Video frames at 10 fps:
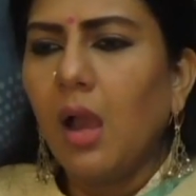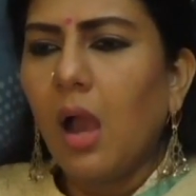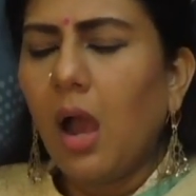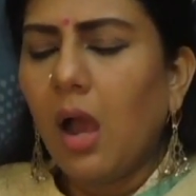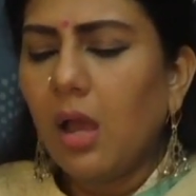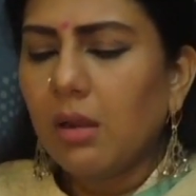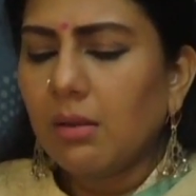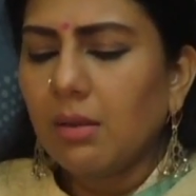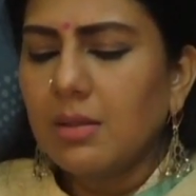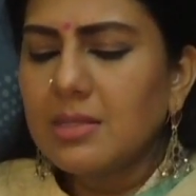
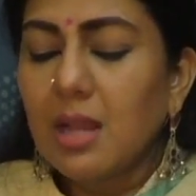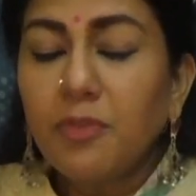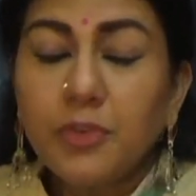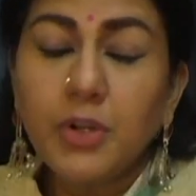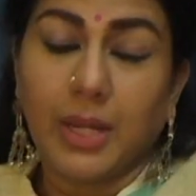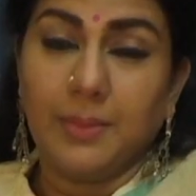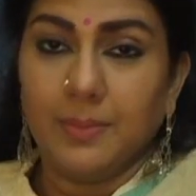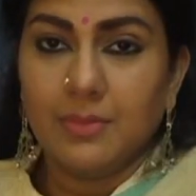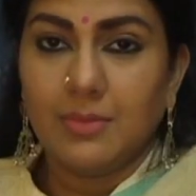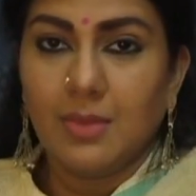are
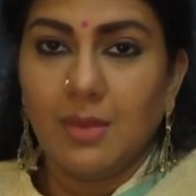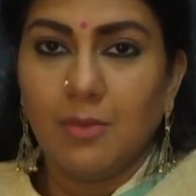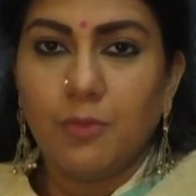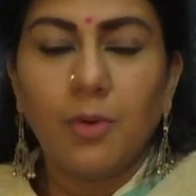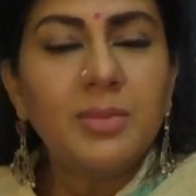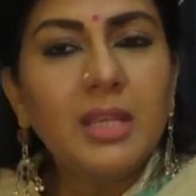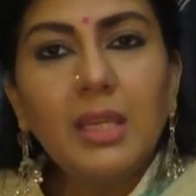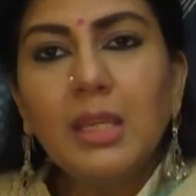suffering from the